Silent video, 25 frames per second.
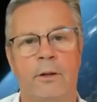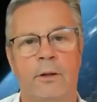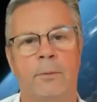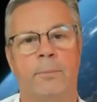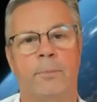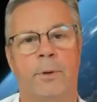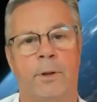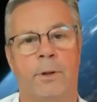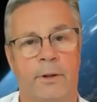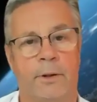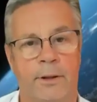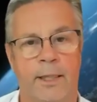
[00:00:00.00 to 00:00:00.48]

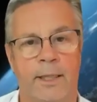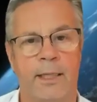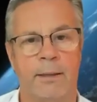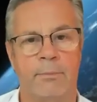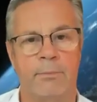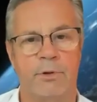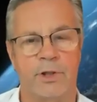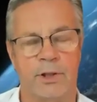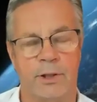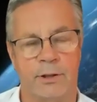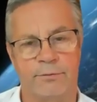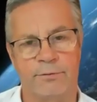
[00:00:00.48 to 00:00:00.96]
paradigm
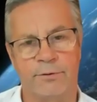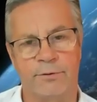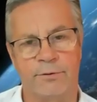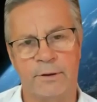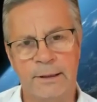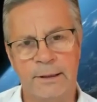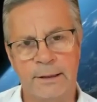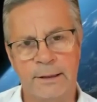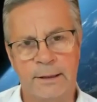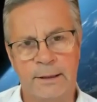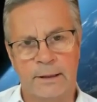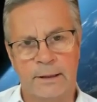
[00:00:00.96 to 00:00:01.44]
shift.
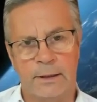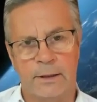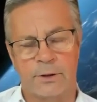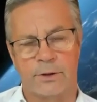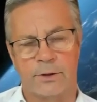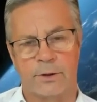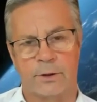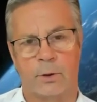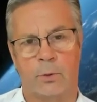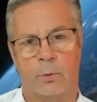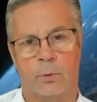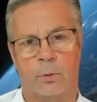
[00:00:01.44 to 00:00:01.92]

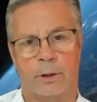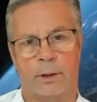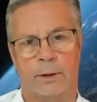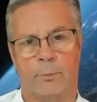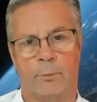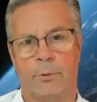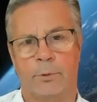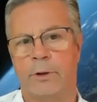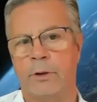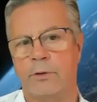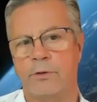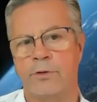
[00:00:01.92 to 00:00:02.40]
So
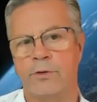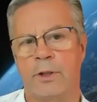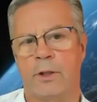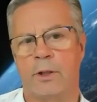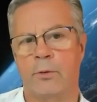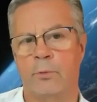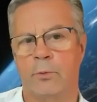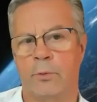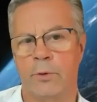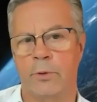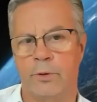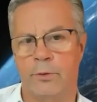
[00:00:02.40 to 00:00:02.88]
we're going to
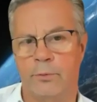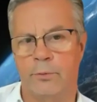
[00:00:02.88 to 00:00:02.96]
start with